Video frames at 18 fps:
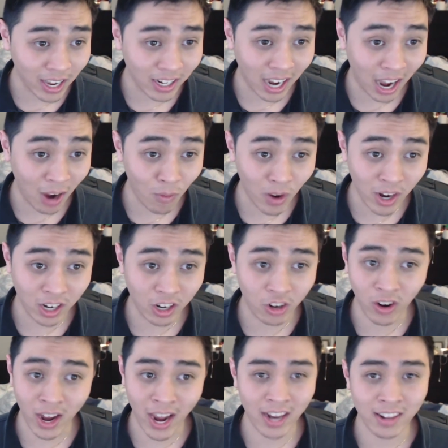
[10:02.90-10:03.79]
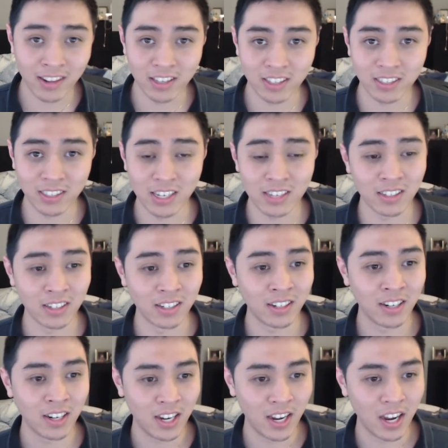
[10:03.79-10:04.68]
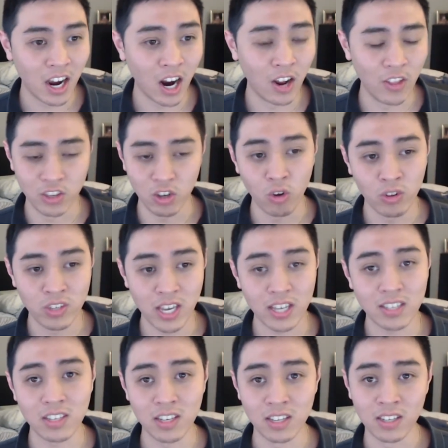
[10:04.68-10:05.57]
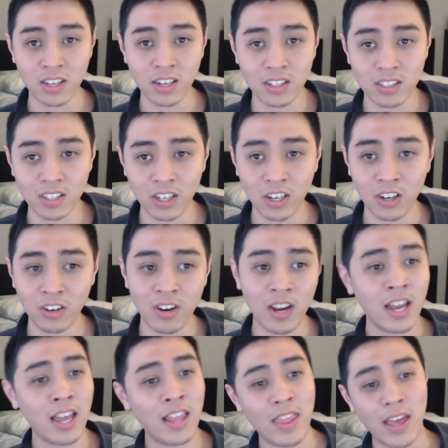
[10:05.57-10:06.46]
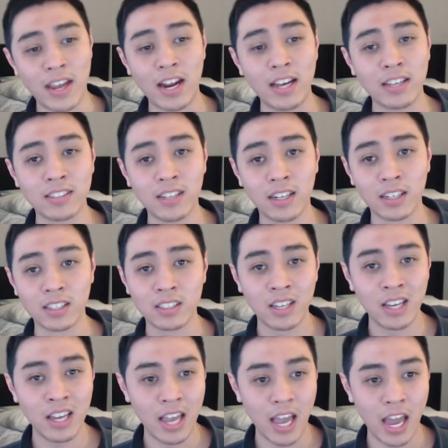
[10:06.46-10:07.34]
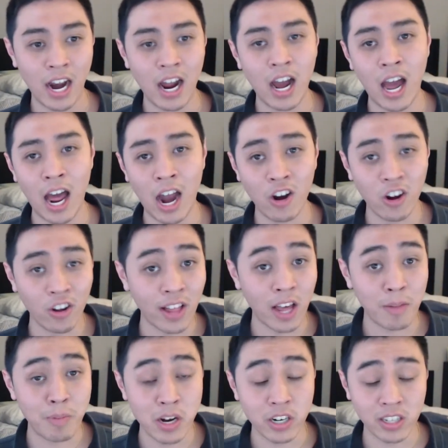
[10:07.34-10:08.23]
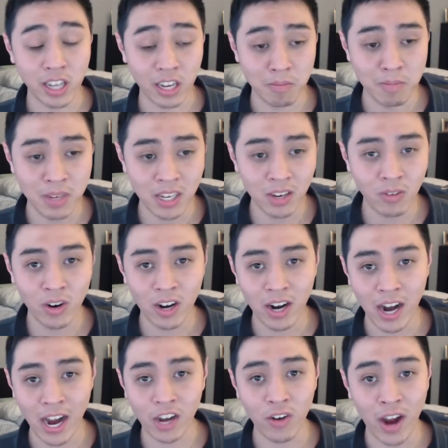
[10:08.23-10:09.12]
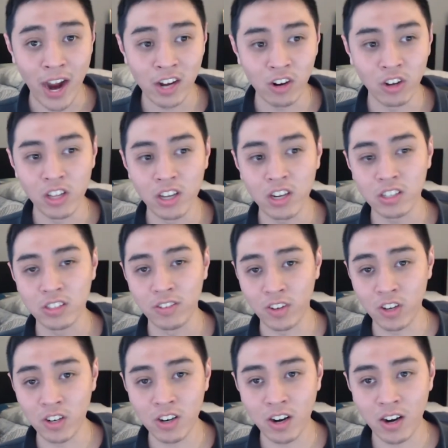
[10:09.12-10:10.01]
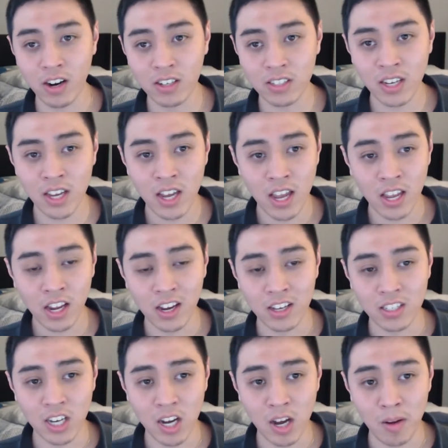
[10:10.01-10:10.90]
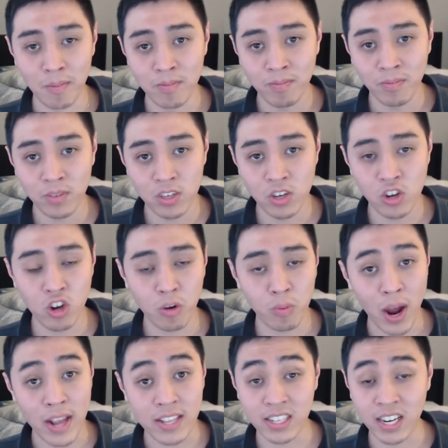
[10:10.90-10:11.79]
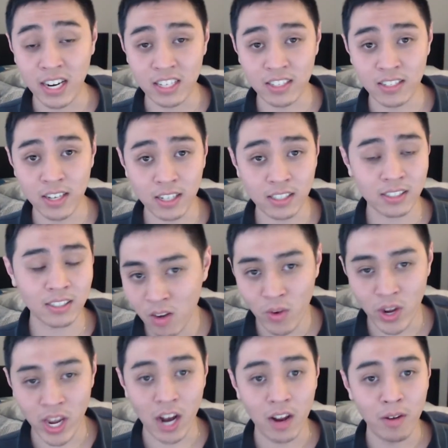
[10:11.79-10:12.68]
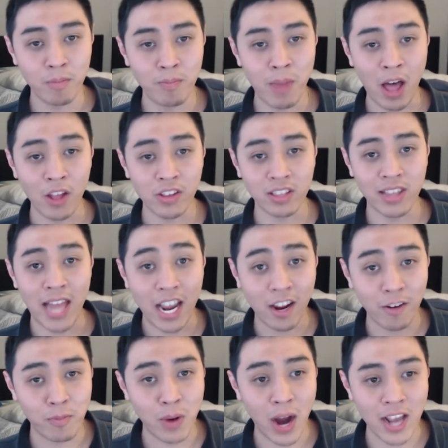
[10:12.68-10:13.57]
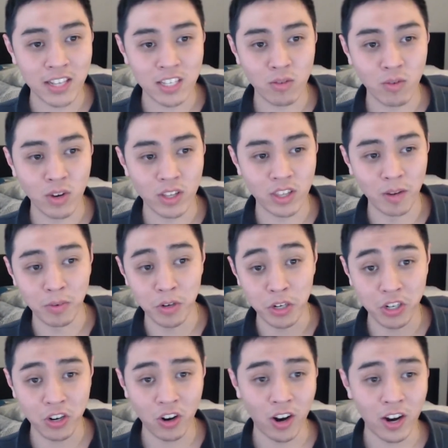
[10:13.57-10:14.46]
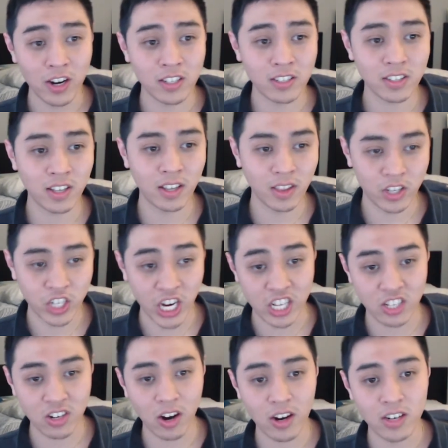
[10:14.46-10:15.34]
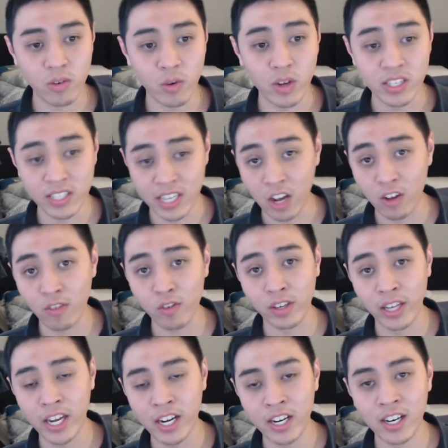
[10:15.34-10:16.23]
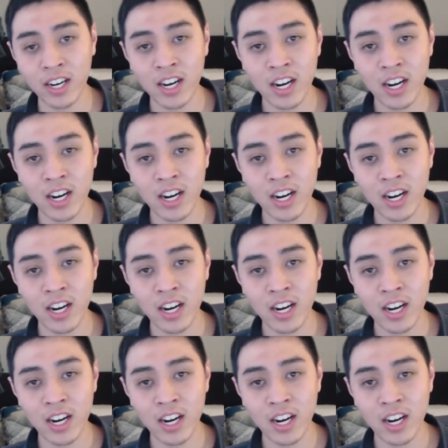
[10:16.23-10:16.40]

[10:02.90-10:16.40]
I want to grind this season. this OTS season, so that kind of sucks. And I don't know, a lot of players like me where I grind only because of good cards, because Yu-Gi-Oh! Pricing kind of sucks. We kind of balance lack of pricing with good cards, chase cards that we can sell for later